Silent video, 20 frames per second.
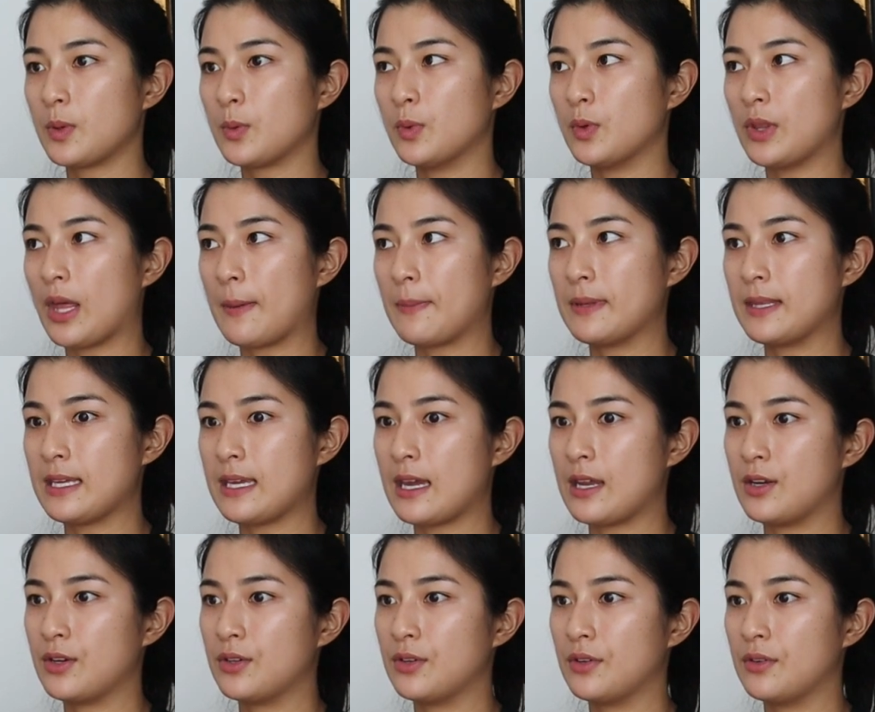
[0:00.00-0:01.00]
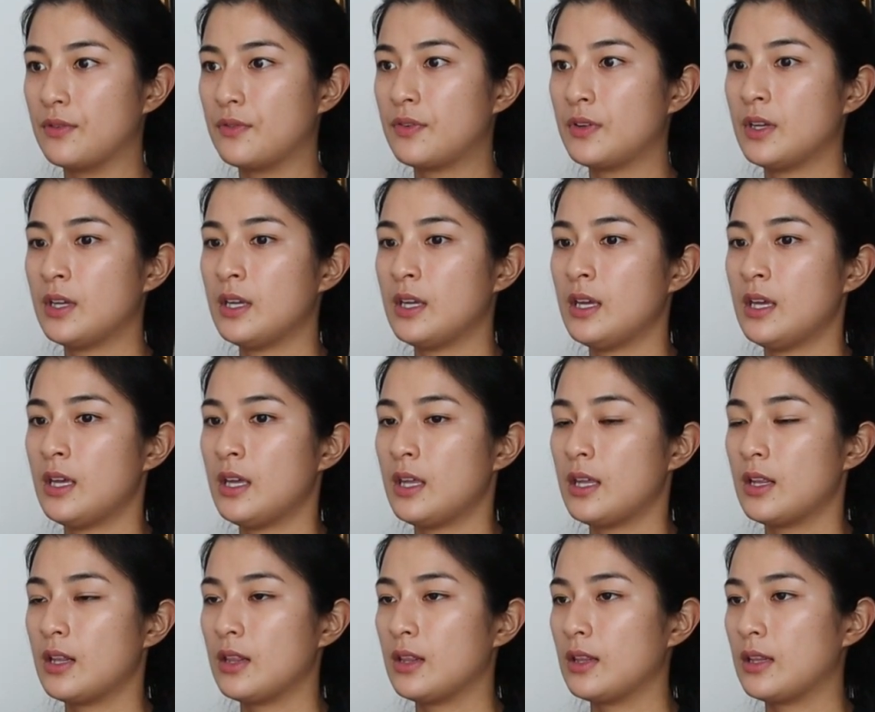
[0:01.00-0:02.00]
Will that be the end of,
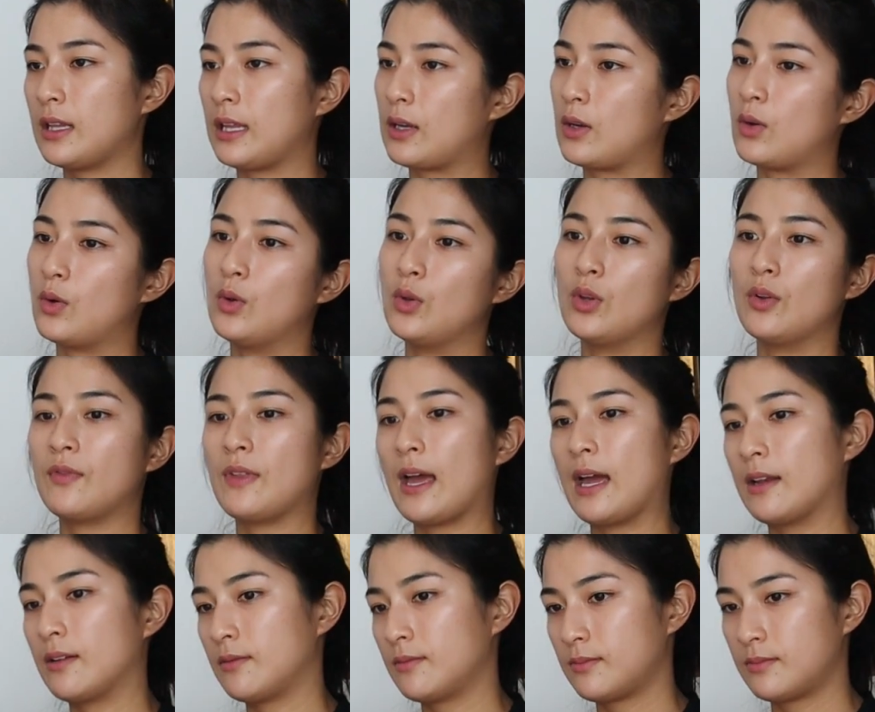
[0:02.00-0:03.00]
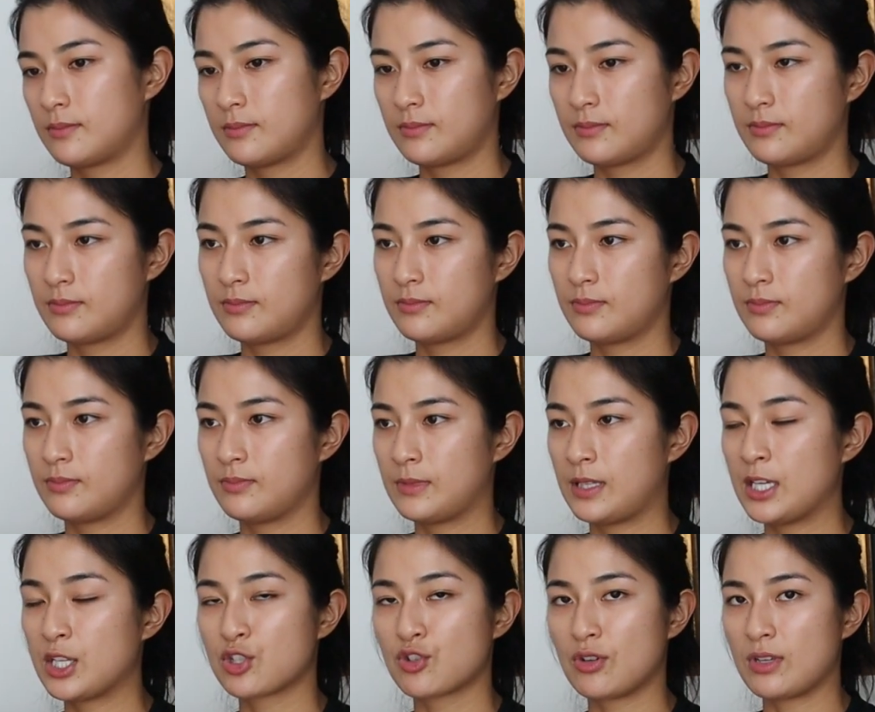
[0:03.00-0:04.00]
like, all of that
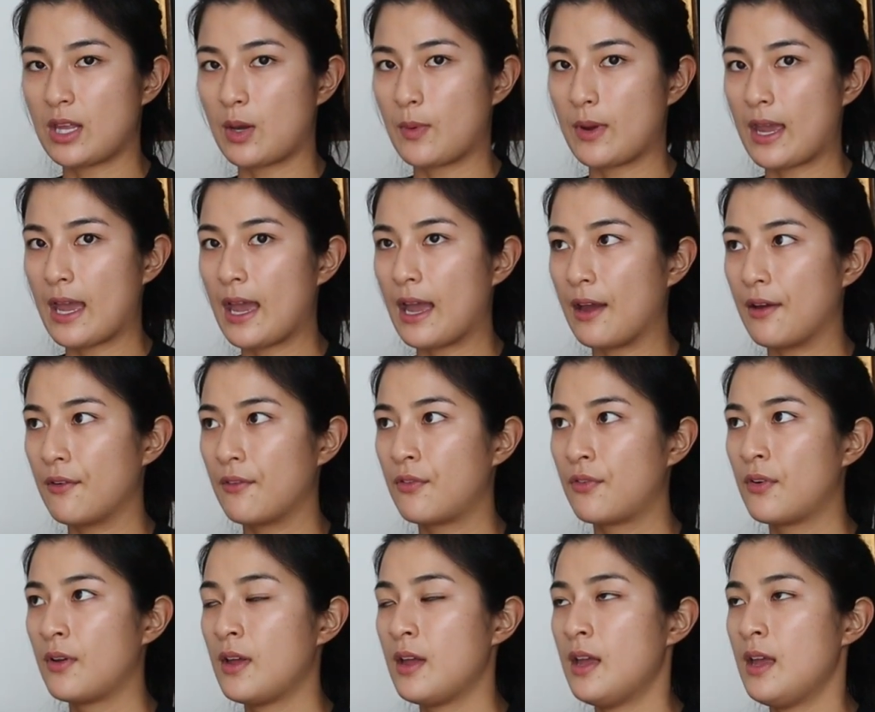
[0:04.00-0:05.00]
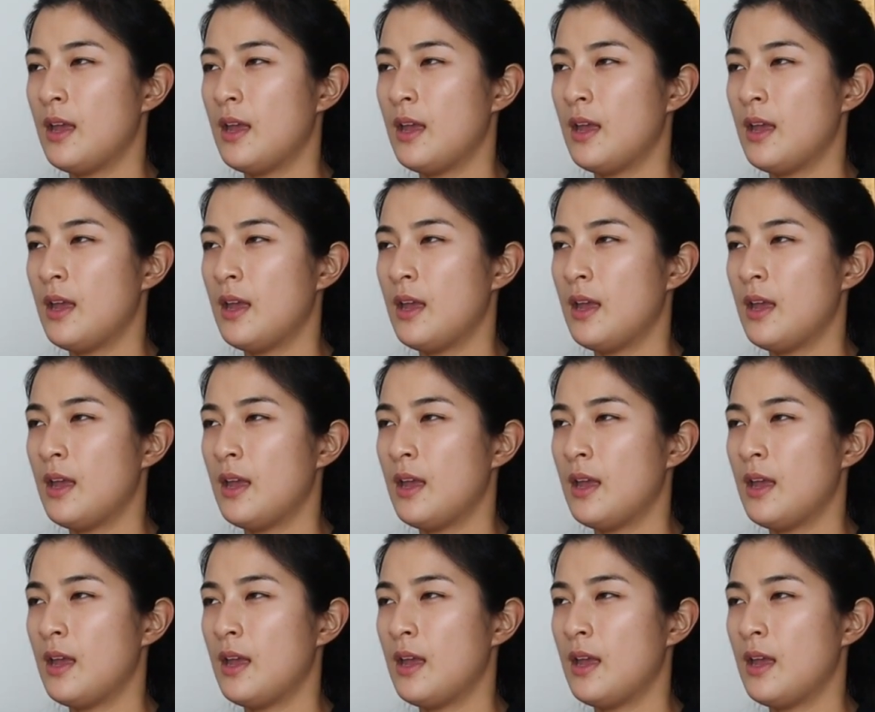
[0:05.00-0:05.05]
history that we have?